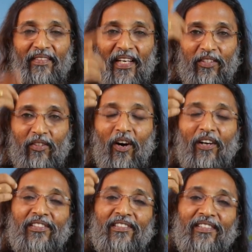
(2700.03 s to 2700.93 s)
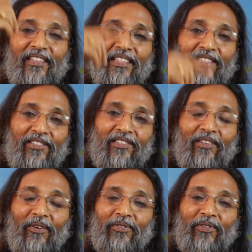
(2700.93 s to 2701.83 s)
that cause is
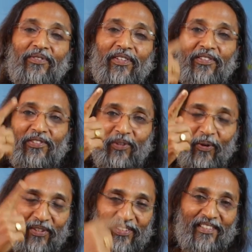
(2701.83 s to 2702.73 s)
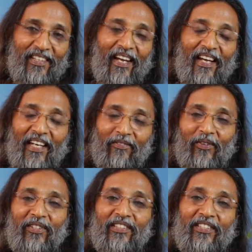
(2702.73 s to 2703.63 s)
also the source and
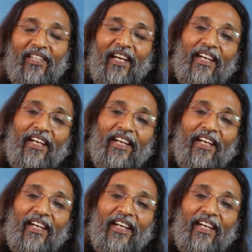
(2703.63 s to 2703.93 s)
evolution is